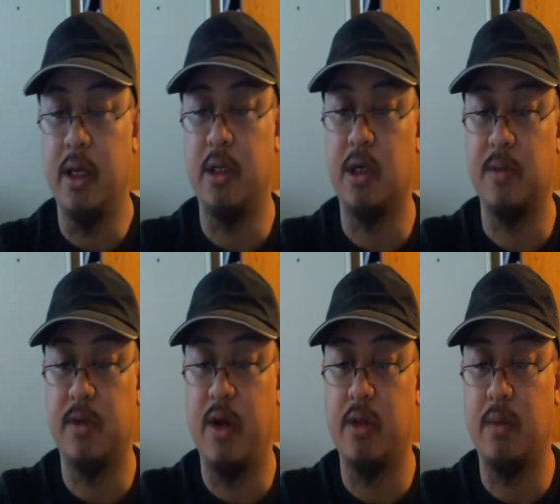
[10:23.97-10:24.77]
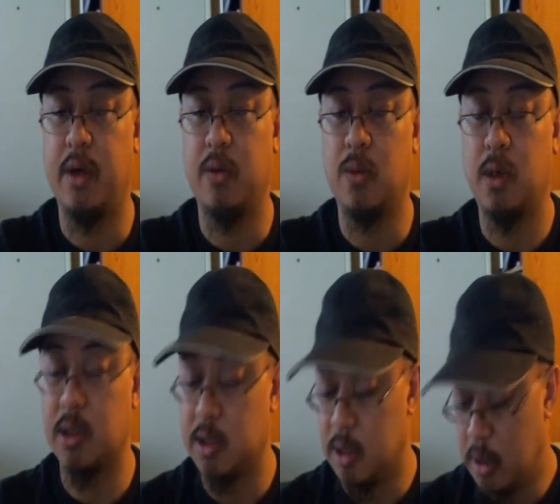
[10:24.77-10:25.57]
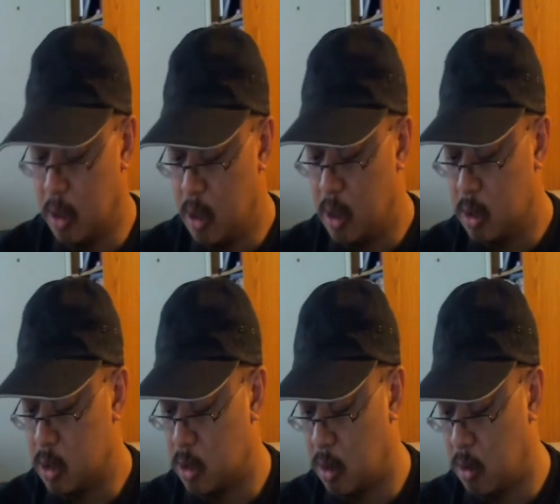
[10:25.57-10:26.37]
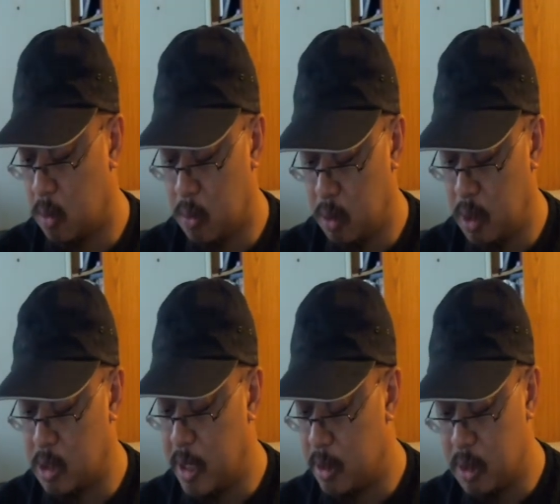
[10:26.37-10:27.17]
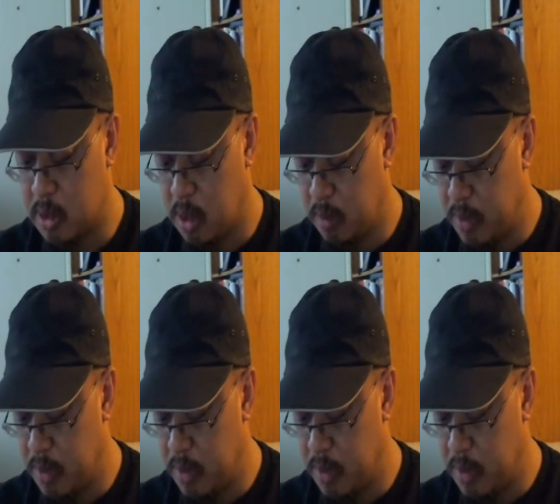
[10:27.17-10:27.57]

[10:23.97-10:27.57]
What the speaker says: in terms of how their button works. So again, it's going